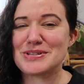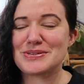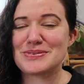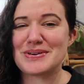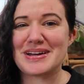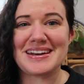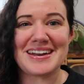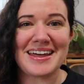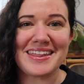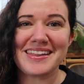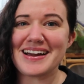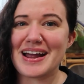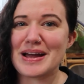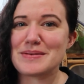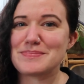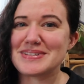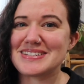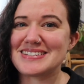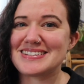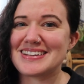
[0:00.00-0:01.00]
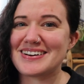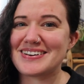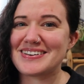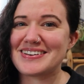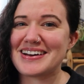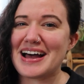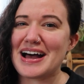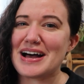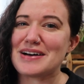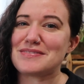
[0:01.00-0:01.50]
to another
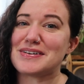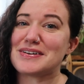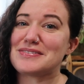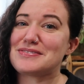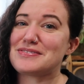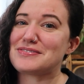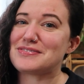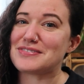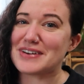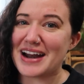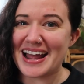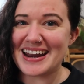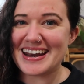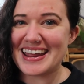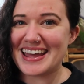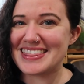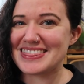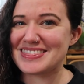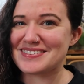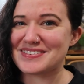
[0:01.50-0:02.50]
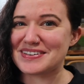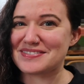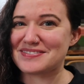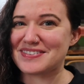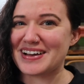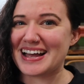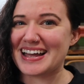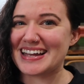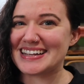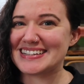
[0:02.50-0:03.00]
episode of Friday Thrift
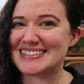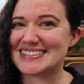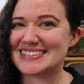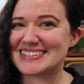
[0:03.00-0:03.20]
Finds.